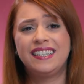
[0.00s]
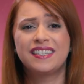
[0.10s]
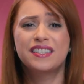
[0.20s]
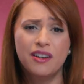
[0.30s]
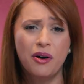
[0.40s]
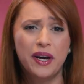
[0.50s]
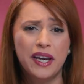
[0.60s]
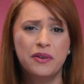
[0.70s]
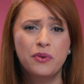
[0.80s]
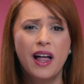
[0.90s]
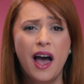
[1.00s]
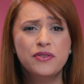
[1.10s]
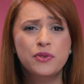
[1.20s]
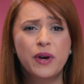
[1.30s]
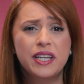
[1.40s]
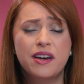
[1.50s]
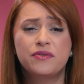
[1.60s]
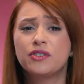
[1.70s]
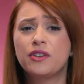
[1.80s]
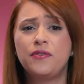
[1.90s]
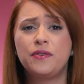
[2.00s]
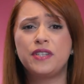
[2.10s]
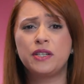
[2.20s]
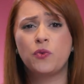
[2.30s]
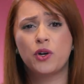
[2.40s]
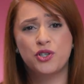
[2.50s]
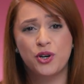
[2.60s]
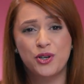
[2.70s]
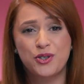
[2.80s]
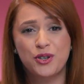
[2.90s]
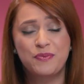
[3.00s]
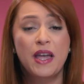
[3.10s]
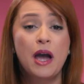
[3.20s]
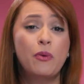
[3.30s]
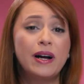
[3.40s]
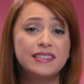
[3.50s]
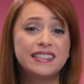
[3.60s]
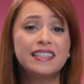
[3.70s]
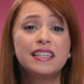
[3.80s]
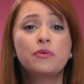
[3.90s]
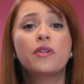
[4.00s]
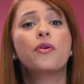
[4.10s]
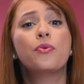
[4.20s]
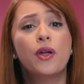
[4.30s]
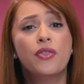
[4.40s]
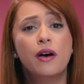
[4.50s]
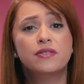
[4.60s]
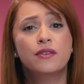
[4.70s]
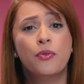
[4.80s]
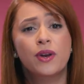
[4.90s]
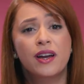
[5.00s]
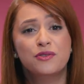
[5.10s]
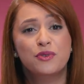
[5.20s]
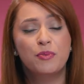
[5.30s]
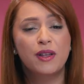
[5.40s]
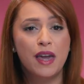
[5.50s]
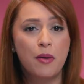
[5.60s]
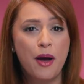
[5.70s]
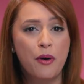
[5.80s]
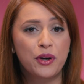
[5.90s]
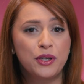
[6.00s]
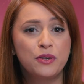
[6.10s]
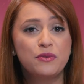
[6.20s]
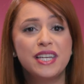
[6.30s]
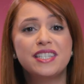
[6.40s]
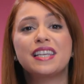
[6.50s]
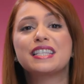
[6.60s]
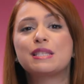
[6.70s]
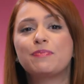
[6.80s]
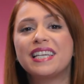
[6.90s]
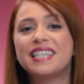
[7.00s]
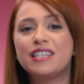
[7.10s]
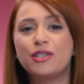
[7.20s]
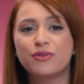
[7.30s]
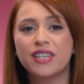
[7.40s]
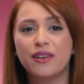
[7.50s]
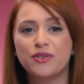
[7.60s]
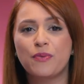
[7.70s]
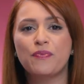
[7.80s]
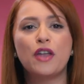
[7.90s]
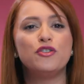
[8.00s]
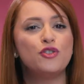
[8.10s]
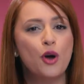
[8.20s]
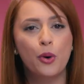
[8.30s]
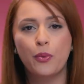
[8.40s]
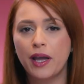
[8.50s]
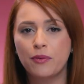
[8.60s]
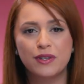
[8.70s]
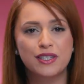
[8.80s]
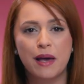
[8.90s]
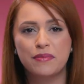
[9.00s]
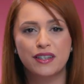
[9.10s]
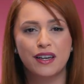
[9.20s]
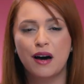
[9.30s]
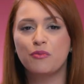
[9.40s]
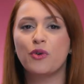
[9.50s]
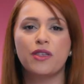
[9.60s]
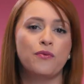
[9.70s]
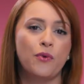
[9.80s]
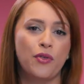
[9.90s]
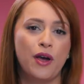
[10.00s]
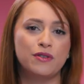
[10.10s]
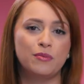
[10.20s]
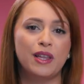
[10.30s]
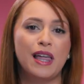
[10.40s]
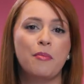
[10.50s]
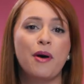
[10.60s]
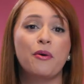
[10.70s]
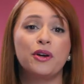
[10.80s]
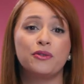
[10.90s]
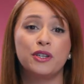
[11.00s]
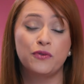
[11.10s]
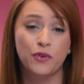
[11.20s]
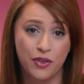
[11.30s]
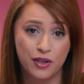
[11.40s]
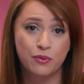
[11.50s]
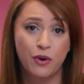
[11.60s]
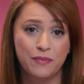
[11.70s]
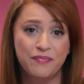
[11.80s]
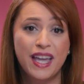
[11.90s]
Sorry, we'll have to wait after the 15-watt charger. While dealing with a 3,300 mAh unit split in two cells. No way will Samsung come with a 4,000 mAh unit for this one.